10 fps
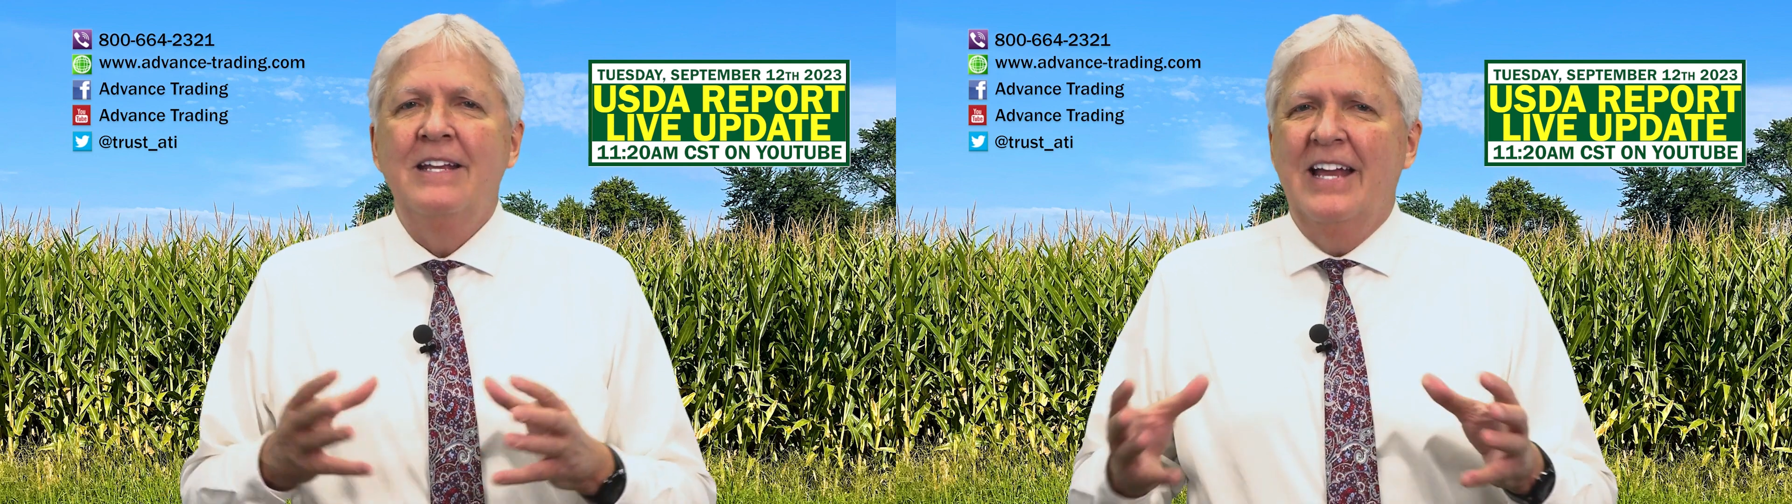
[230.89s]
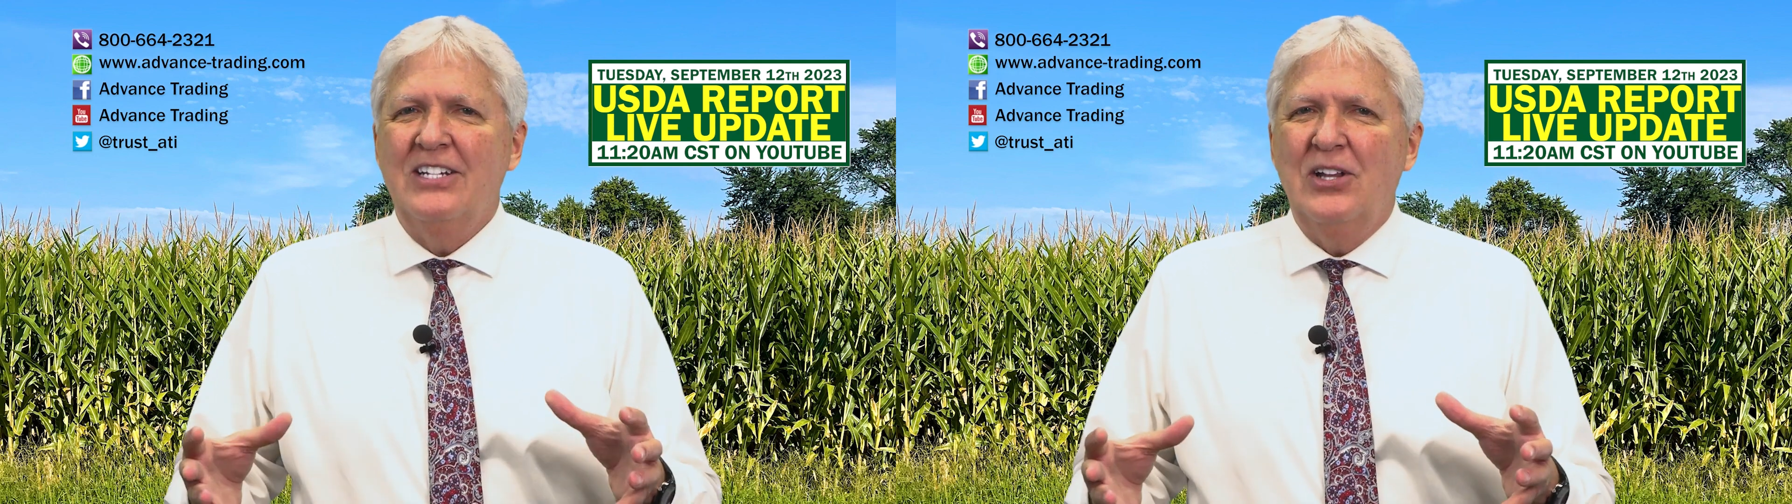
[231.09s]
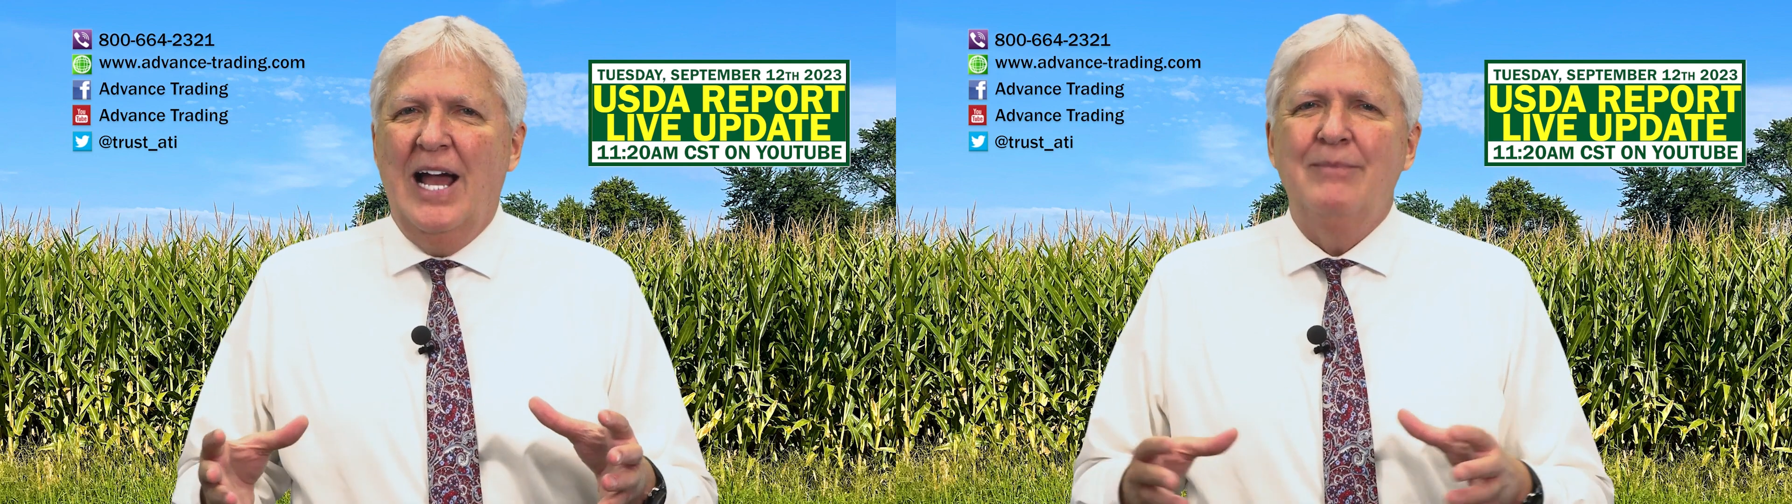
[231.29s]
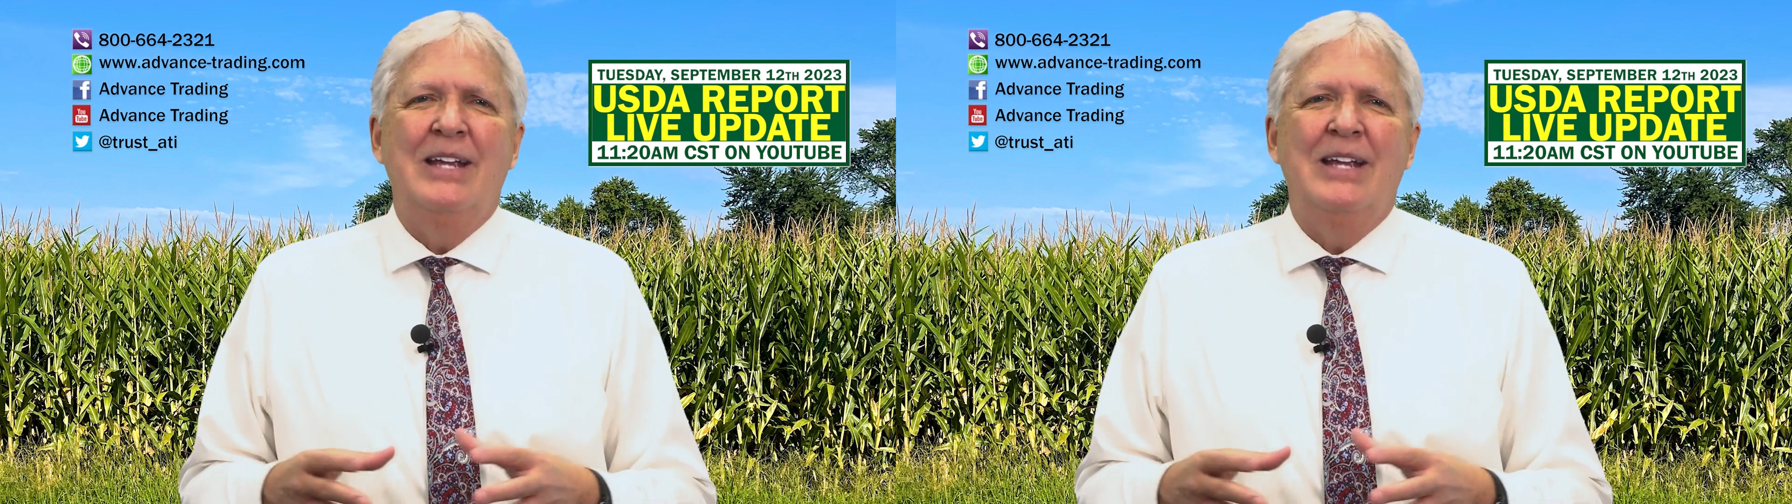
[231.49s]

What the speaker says: Thanks a lot.